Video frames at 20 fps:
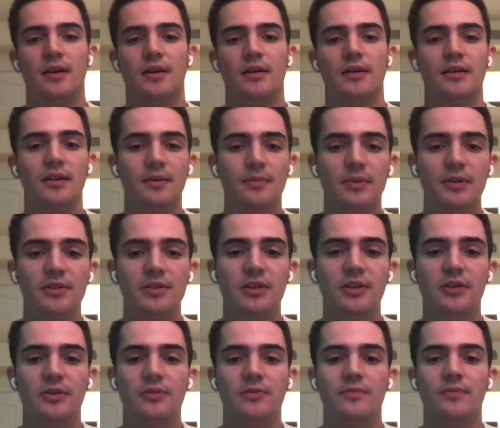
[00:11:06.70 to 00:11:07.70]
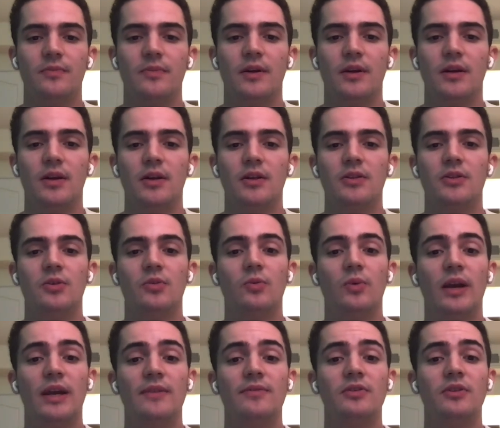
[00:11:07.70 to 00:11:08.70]
Number 2. The
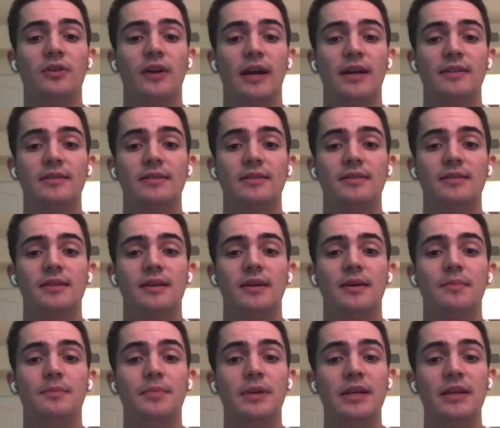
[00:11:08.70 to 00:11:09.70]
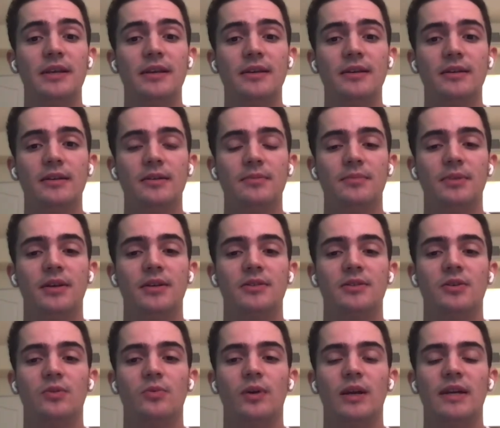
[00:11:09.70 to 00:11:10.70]
wave crests peak because
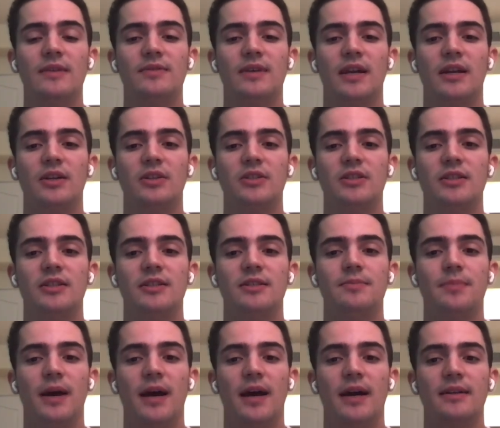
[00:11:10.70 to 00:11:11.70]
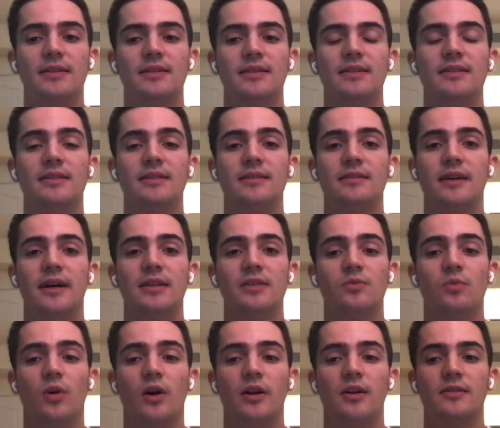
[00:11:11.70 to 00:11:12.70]
the wave's energy is packed into less
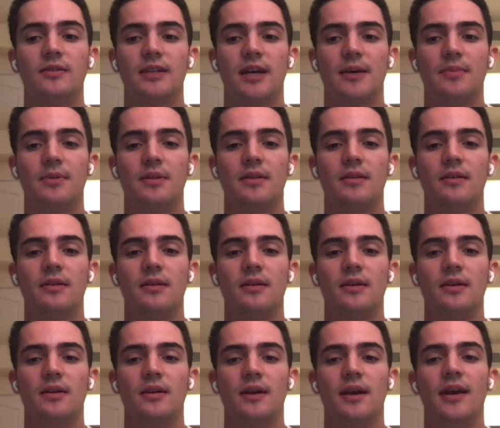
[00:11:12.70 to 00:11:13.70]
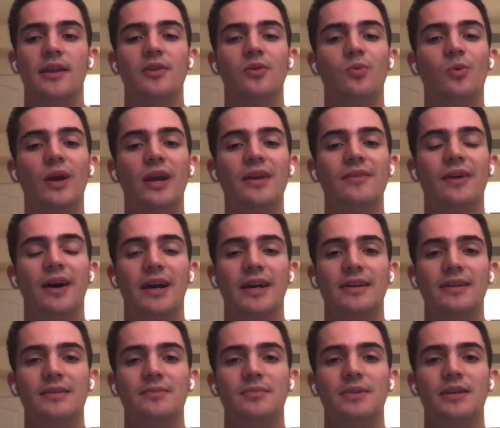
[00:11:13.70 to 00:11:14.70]
water depth, and the wave
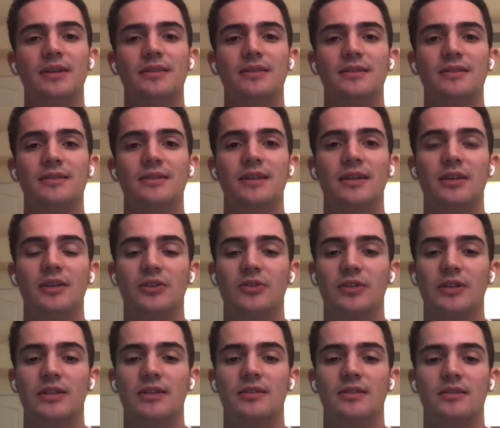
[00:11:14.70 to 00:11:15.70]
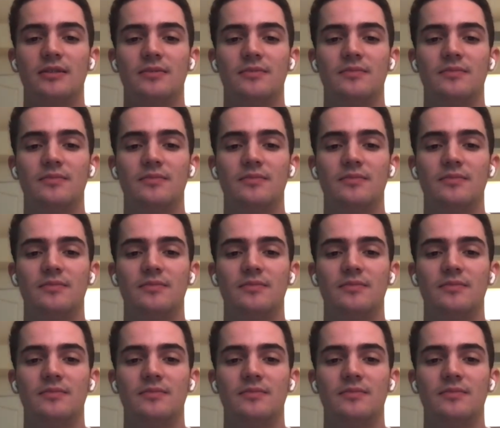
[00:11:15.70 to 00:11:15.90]
height begins to increase.